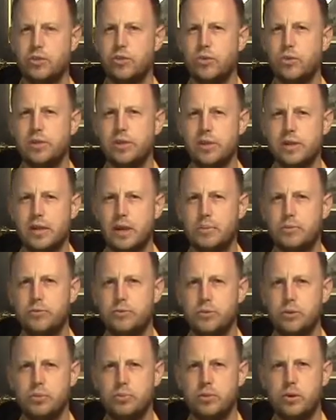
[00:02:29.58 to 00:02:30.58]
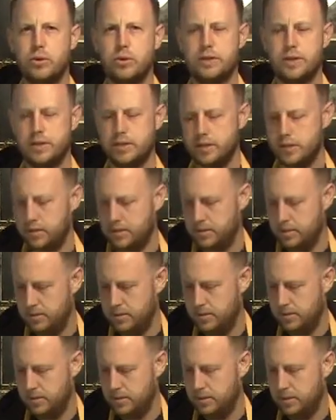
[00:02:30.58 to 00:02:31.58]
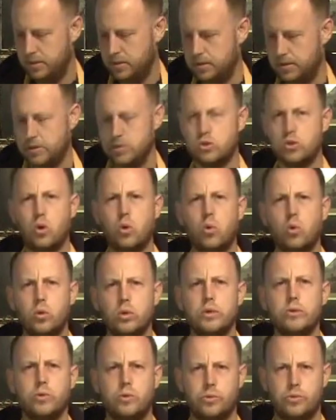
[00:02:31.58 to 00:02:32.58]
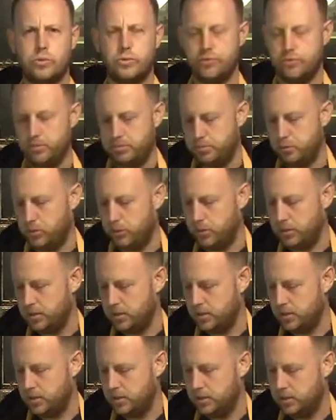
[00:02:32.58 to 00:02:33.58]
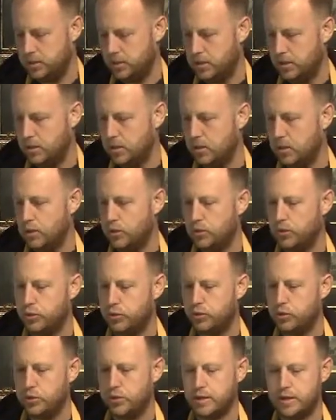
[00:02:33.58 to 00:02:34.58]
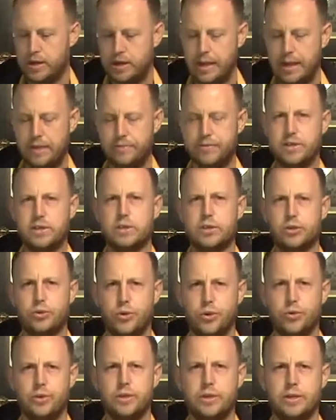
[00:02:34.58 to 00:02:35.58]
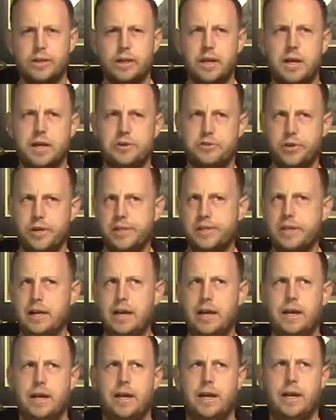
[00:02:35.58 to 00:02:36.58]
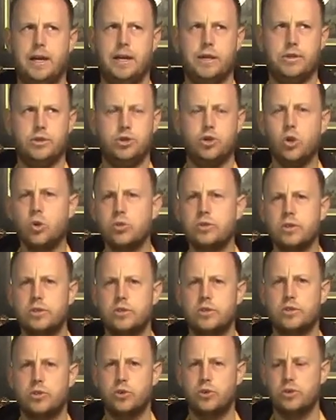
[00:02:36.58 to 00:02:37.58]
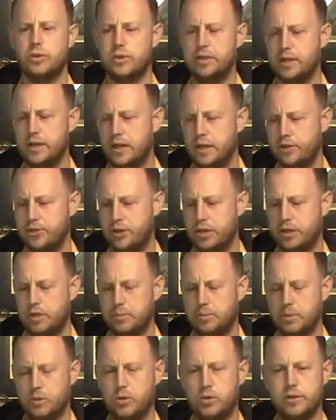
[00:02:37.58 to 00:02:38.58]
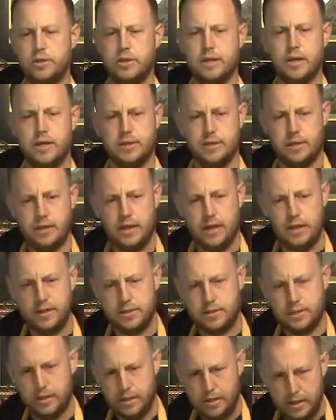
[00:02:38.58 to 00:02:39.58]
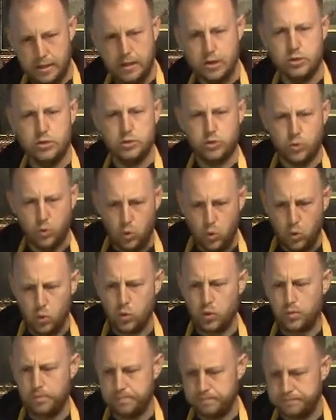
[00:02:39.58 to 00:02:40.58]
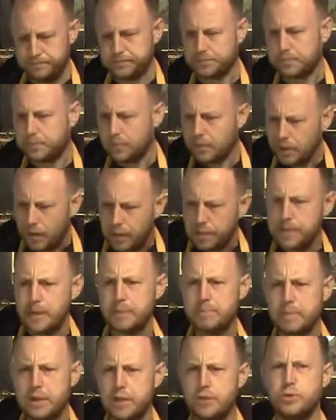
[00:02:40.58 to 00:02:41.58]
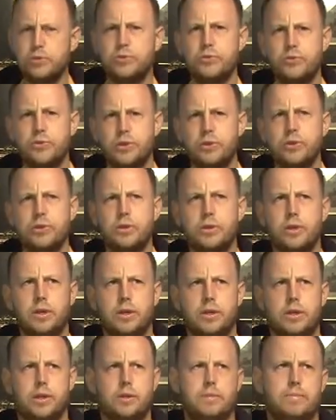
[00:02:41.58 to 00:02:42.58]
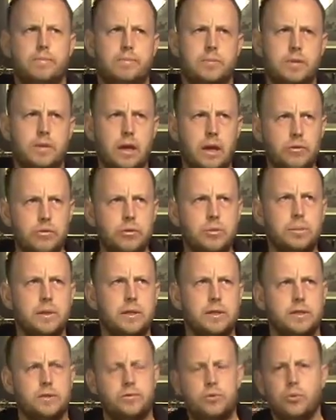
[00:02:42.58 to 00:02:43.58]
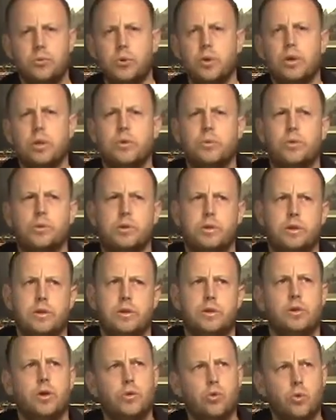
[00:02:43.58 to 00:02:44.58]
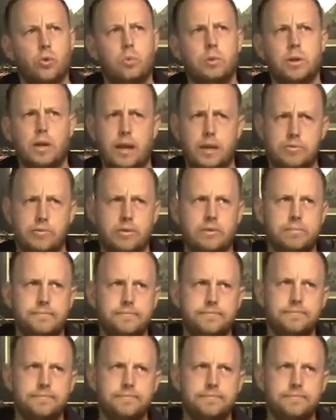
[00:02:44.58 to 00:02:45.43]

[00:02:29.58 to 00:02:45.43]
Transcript: 13-cup food processor. These are all in order of importance. Thirdly, I have a Sedona dehydrator. I chose the Sedona dehydrator because it has a nice door that makes you feel comfortable as if you're working with a normal oven.